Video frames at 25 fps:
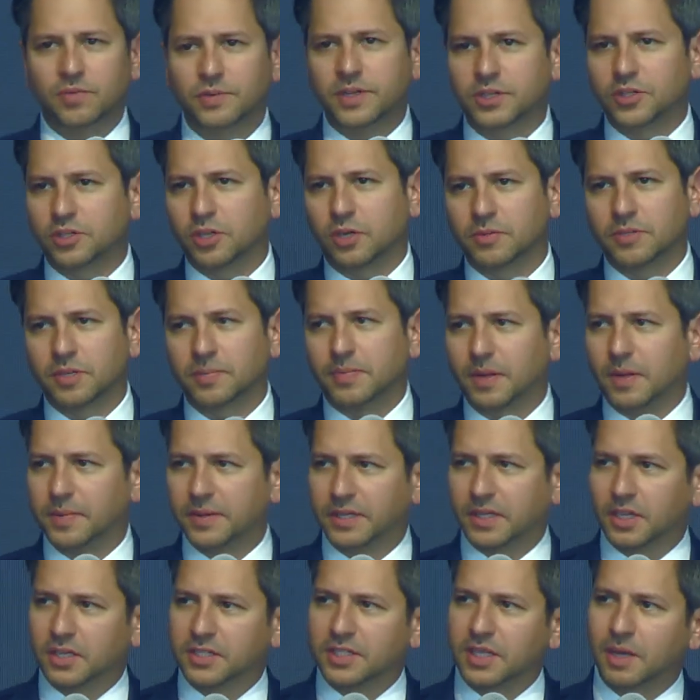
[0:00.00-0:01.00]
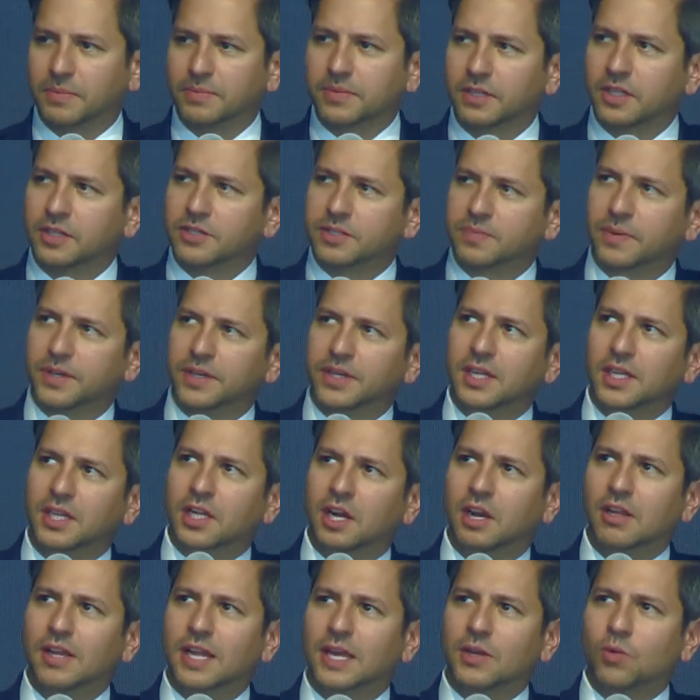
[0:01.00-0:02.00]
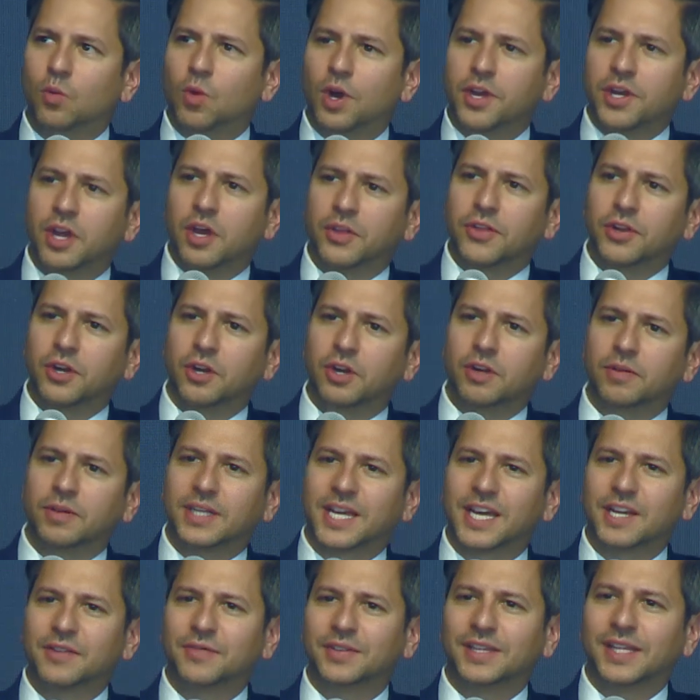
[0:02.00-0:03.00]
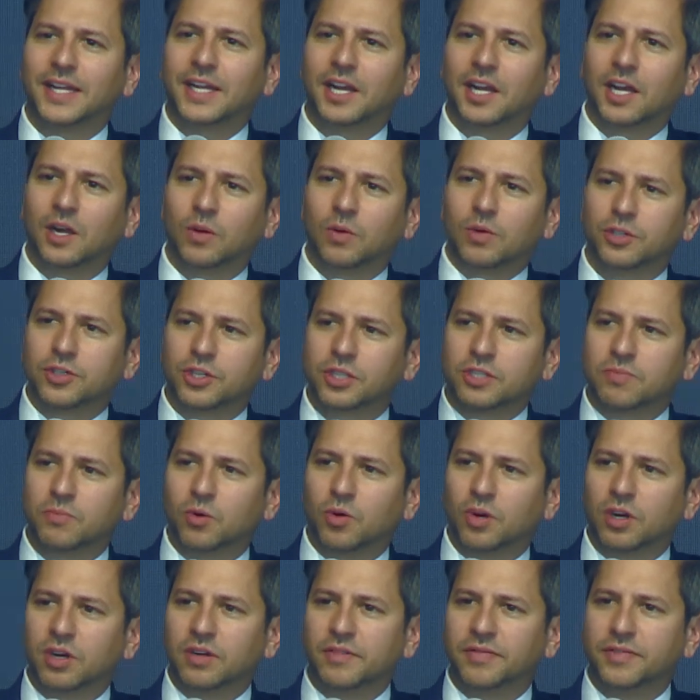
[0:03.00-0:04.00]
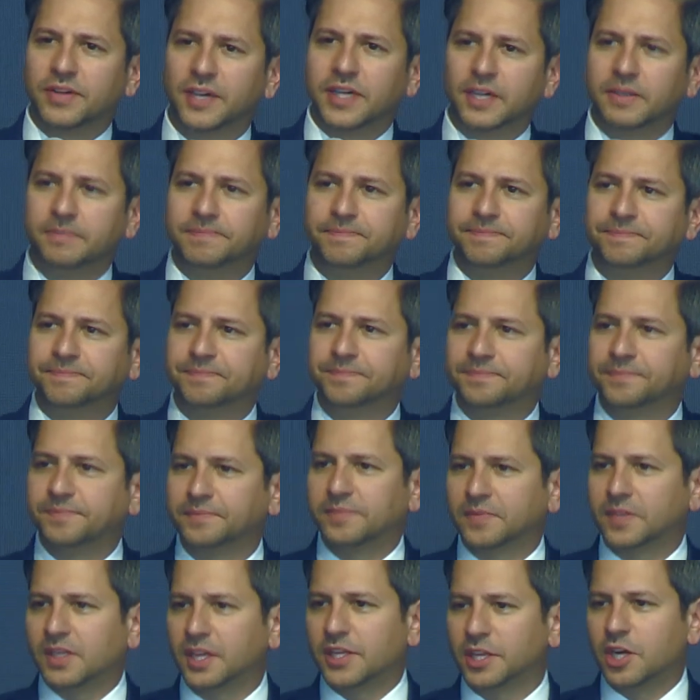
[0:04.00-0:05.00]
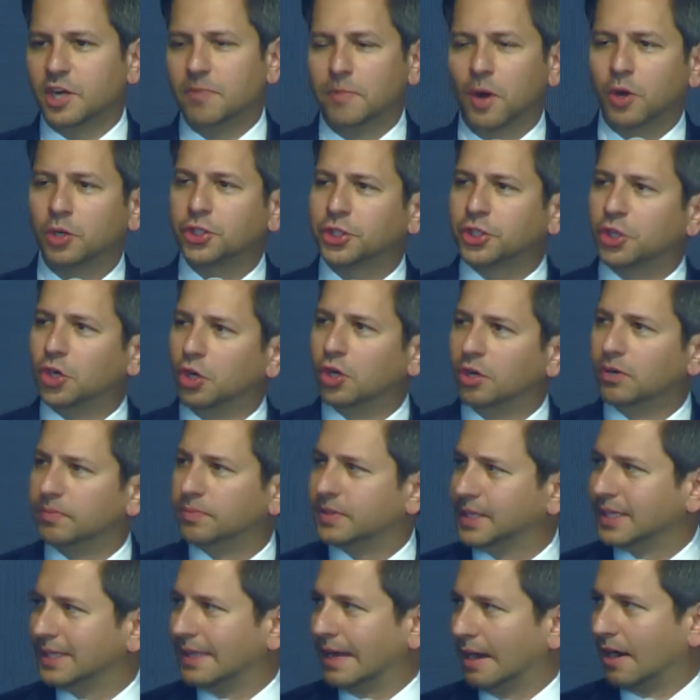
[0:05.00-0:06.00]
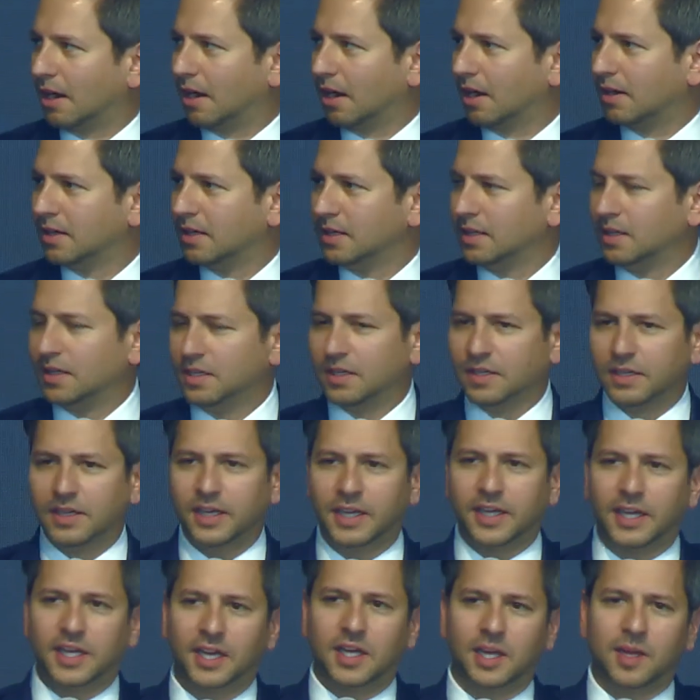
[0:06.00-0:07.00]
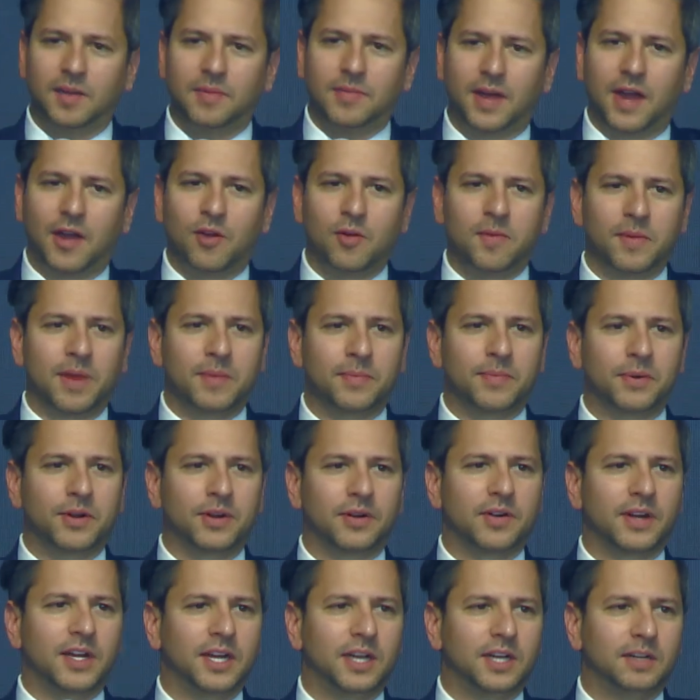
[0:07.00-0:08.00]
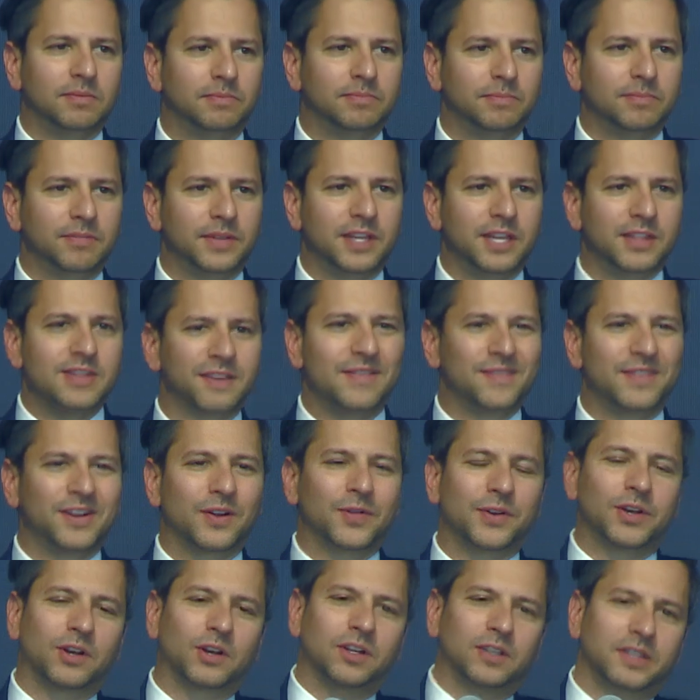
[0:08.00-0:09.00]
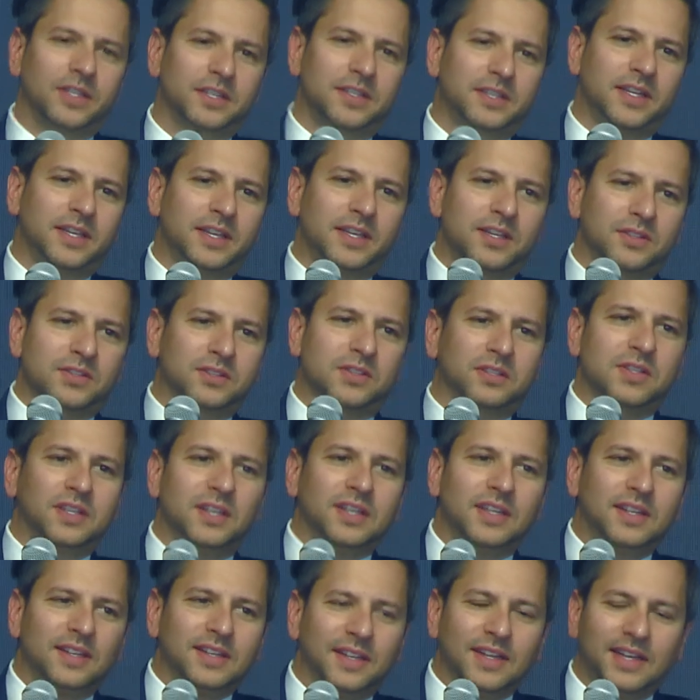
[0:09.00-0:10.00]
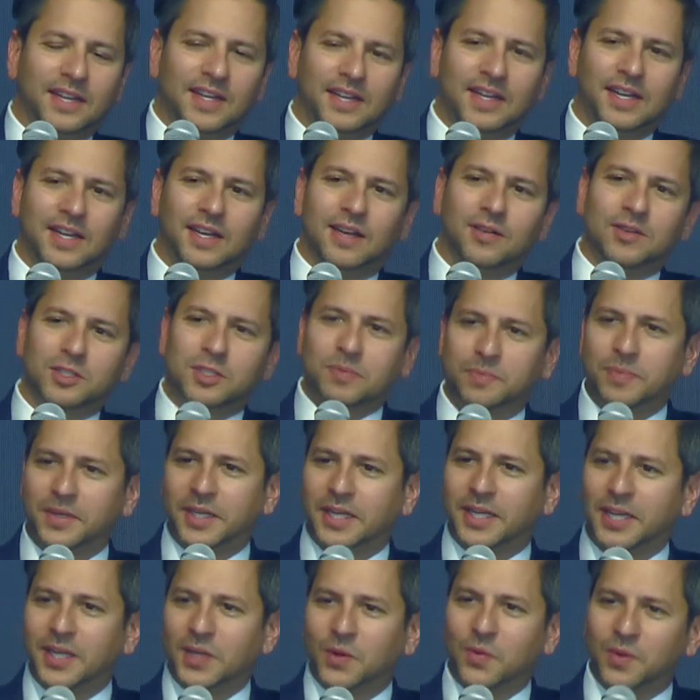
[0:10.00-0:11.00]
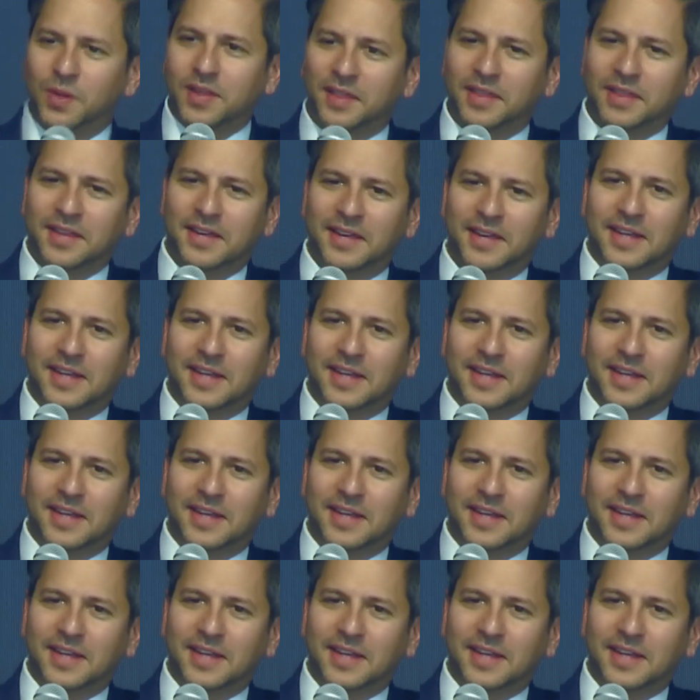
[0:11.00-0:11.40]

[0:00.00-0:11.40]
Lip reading: in terms of public acceptance. But I'll add one other kind of layer, which is more of an emotional layer. I remember in the very early days, I was speaking with